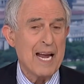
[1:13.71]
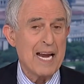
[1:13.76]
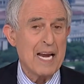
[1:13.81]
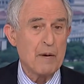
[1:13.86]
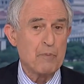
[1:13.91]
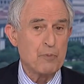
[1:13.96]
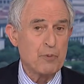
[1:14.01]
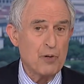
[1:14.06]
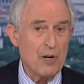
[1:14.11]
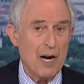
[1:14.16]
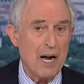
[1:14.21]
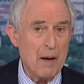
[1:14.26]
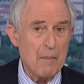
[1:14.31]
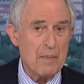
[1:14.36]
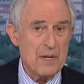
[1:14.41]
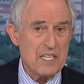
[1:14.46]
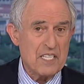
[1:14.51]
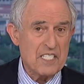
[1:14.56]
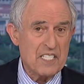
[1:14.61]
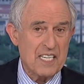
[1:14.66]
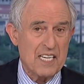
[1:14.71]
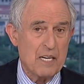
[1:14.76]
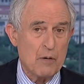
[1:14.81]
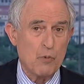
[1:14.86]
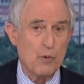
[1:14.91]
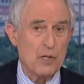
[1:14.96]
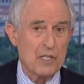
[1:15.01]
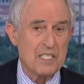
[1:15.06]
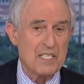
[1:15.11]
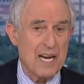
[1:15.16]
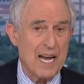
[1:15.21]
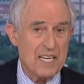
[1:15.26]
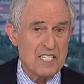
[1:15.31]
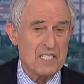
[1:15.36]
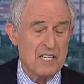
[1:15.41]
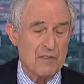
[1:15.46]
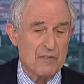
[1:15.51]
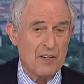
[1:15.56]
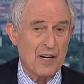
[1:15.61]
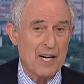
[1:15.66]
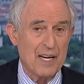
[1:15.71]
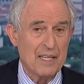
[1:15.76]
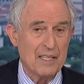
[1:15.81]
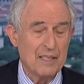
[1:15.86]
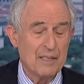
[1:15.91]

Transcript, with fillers: He promised he would testify.